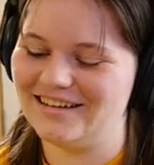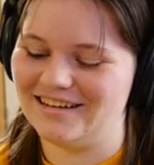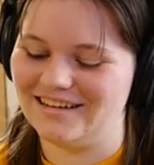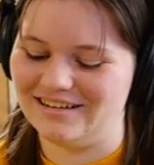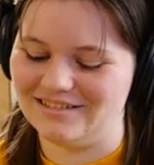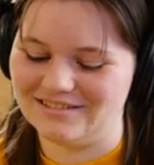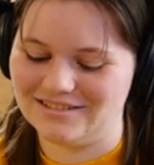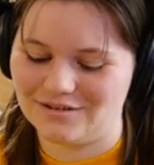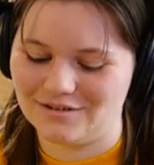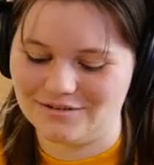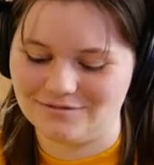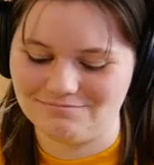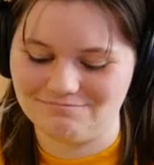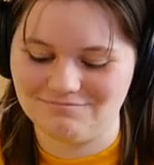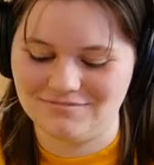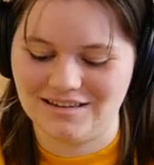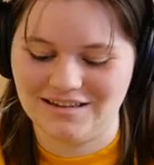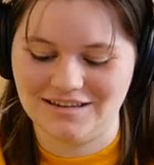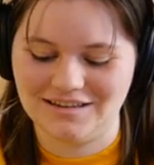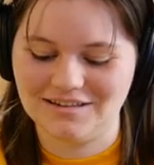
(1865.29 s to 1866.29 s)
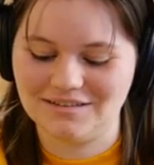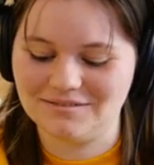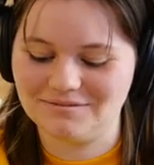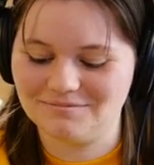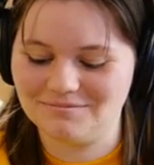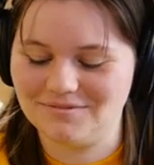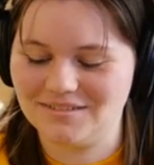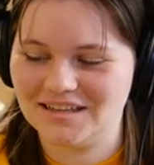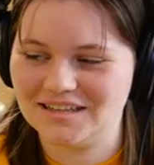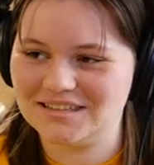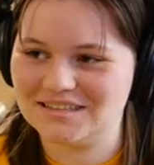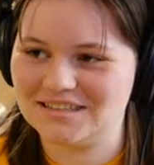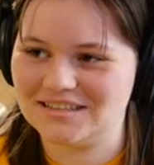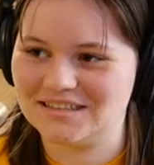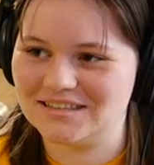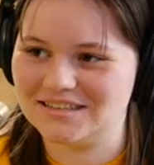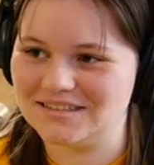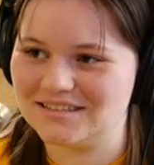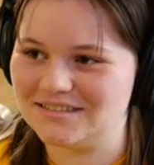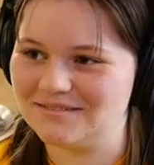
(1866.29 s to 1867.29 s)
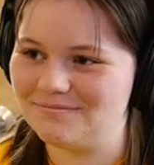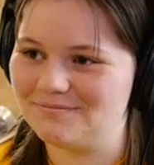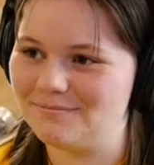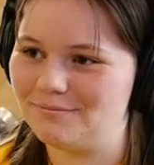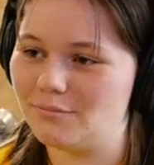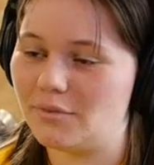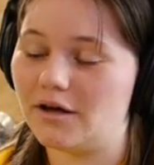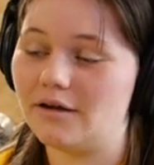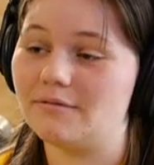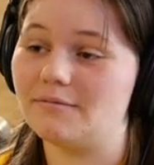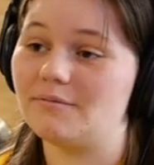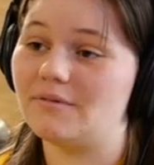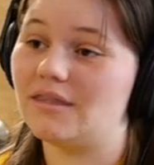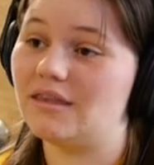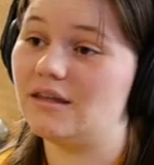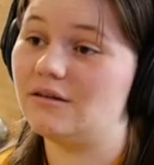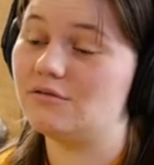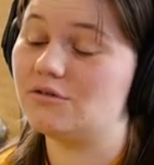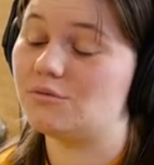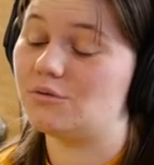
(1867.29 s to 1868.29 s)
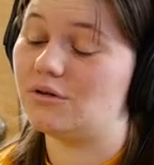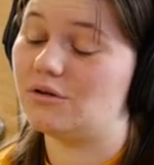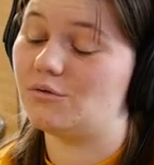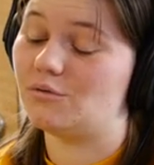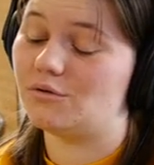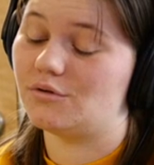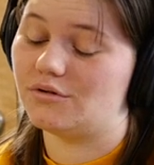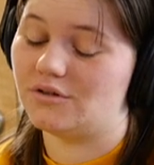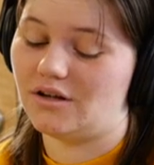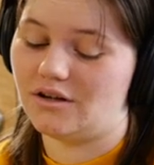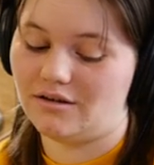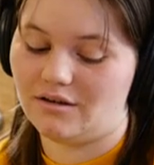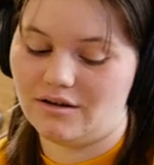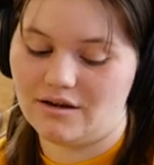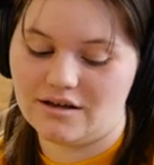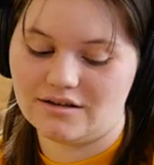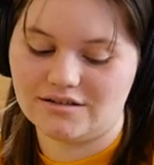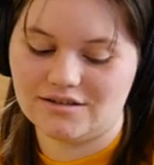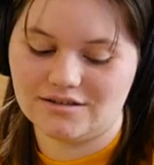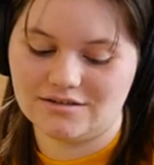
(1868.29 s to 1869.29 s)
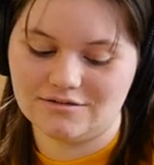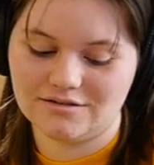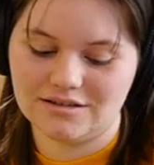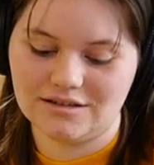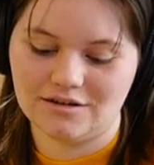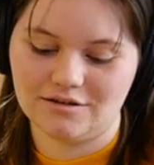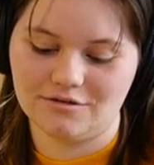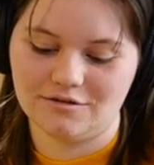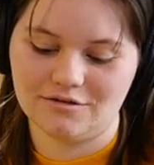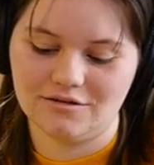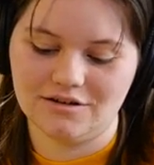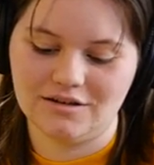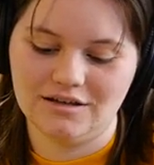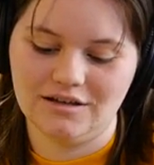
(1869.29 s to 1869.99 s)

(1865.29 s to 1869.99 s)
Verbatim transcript: And I was like, dang, that sucks. But yeah, it was really cool nonetheless. So,